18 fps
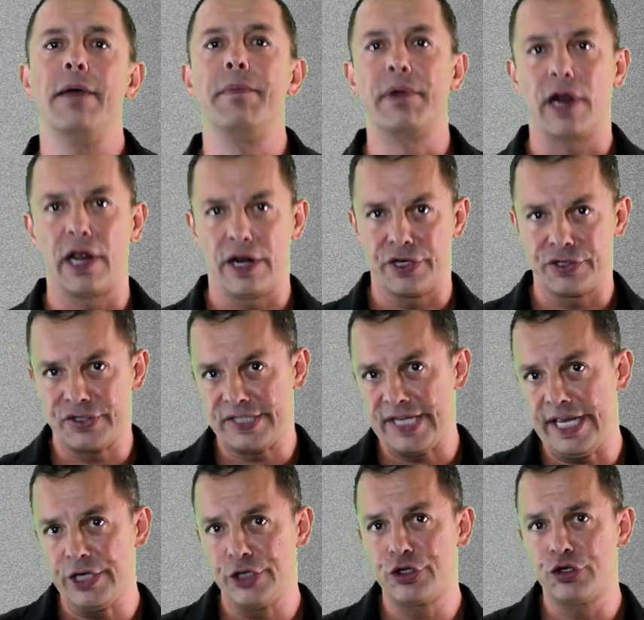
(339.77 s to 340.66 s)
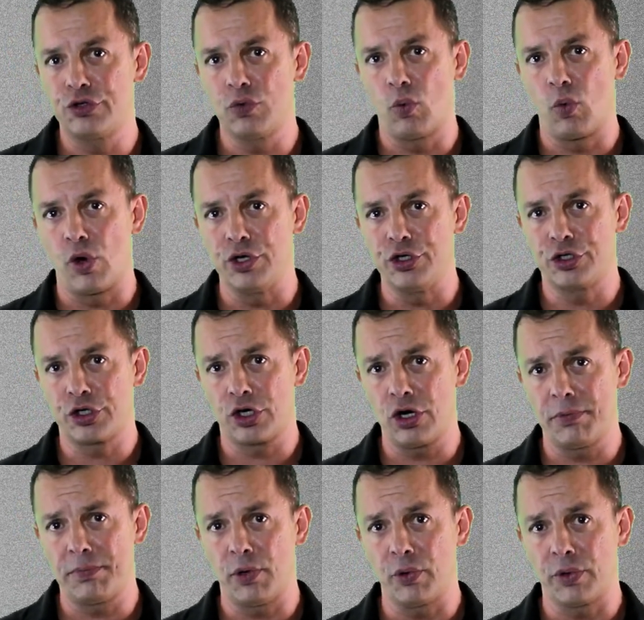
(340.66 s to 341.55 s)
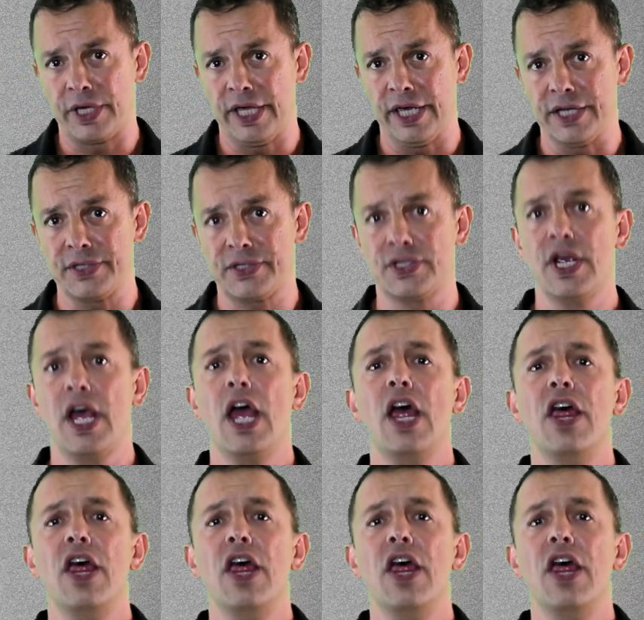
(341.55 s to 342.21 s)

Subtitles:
But on our stage 1 turbo kits,